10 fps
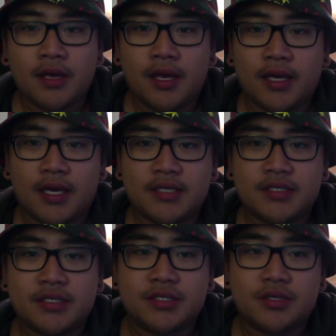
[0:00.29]
Hey
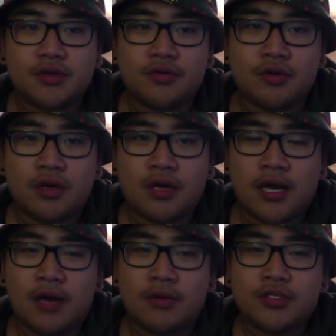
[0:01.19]
guys, so
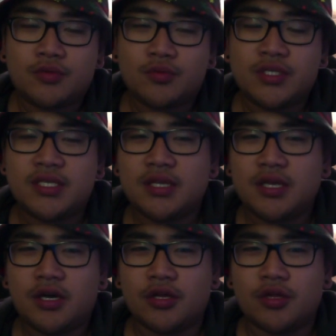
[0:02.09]
I was
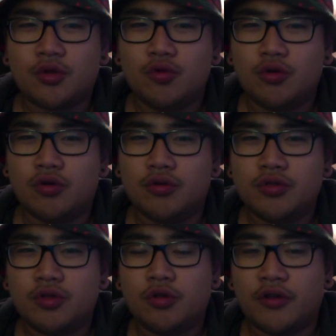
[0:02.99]
recently on Google
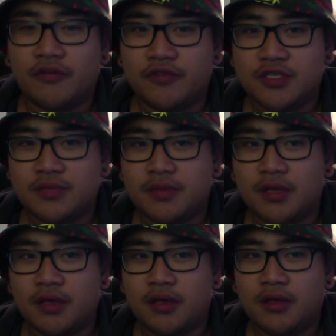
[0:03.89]
looking for
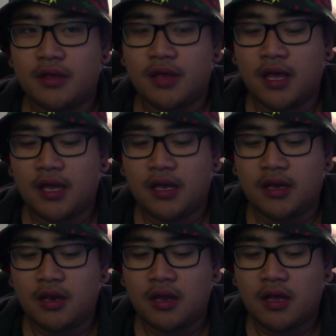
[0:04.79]
something and
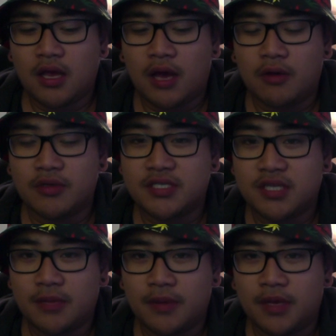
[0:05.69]
I was
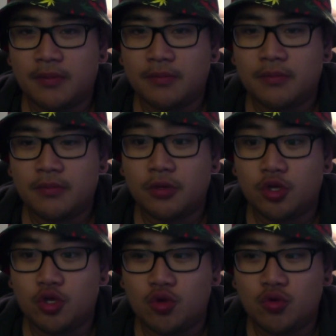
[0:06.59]
typing up
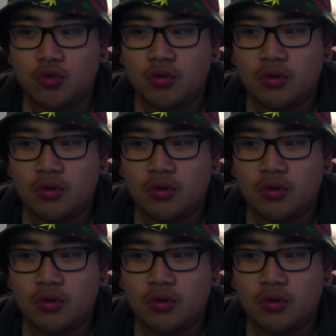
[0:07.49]
do